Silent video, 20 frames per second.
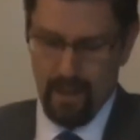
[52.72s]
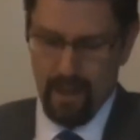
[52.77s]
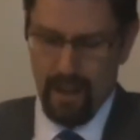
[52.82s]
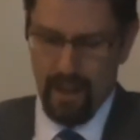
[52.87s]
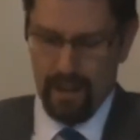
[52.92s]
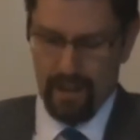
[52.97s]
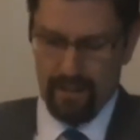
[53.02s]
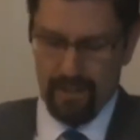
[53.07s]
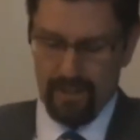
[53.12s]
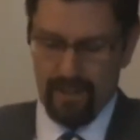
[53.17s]

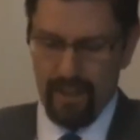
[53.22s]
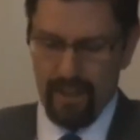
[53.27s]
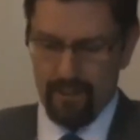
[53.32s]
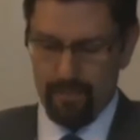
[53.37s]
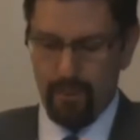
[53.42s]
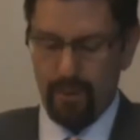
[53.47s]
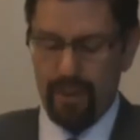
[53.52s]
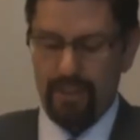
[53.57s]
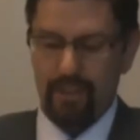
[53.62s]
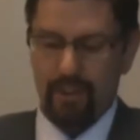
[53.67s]
The
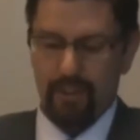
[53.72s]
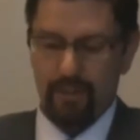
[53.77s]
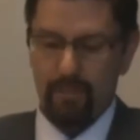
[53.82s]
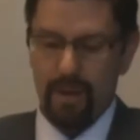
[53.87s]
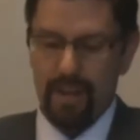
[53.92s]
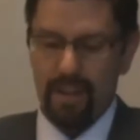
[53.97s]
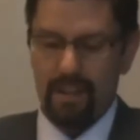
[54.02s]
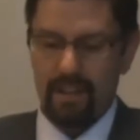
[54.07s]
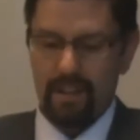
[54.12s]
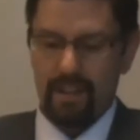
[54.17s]
other point I would
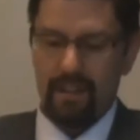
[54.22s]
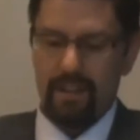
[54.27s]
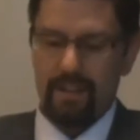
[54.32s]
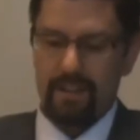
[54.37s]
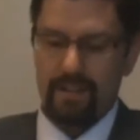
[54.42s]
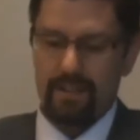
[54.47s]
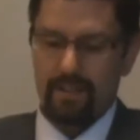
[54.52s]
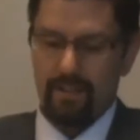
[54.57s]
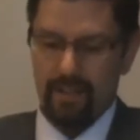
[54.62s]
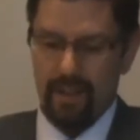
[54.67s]
make
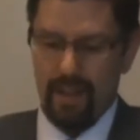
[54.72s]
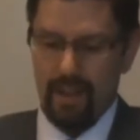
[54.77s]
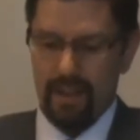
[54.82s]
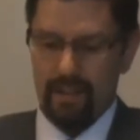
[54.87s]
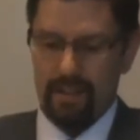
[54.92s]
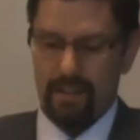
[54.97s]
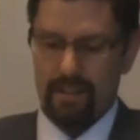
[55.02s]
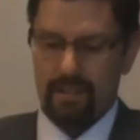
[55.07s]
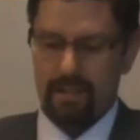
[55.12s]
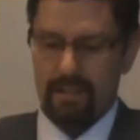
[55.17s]
is
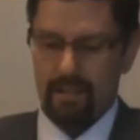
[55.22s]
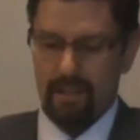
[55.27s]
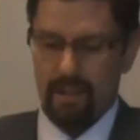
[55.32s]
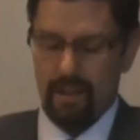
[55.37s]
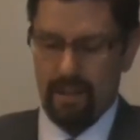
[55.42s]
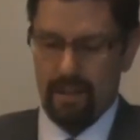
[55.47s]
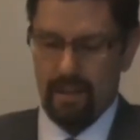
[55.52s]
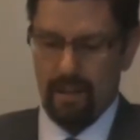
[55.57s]
that